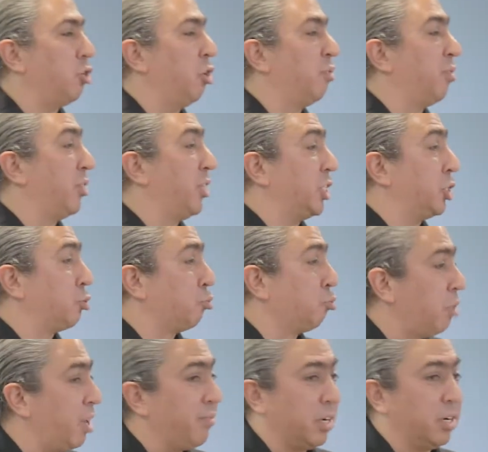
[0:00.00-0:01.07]
over this
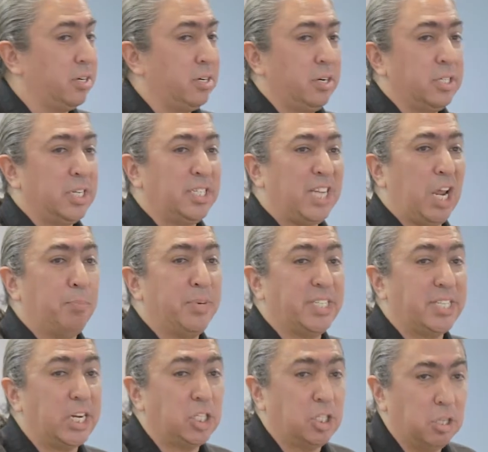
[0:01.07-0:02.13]
river to take
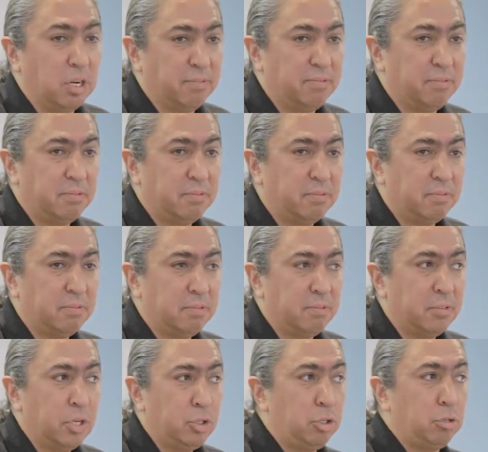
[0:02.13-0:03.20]
possession of.
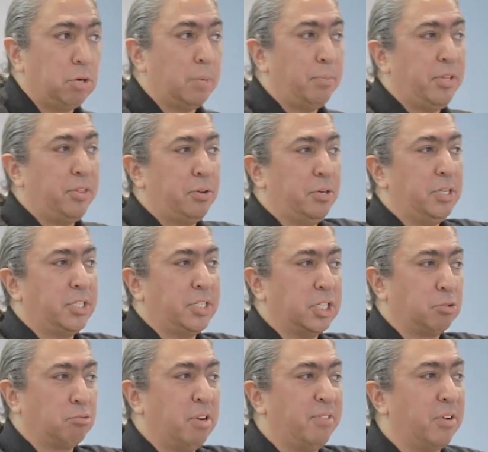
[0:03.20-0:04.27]
Deuteronomy 30
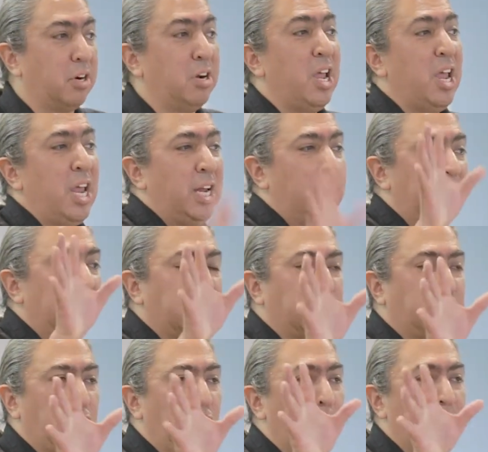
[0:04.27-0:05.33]
says river. In his
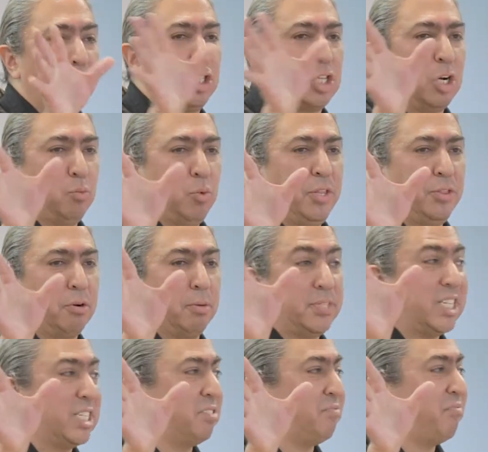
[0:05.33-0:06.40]
sermon, John Winthrop says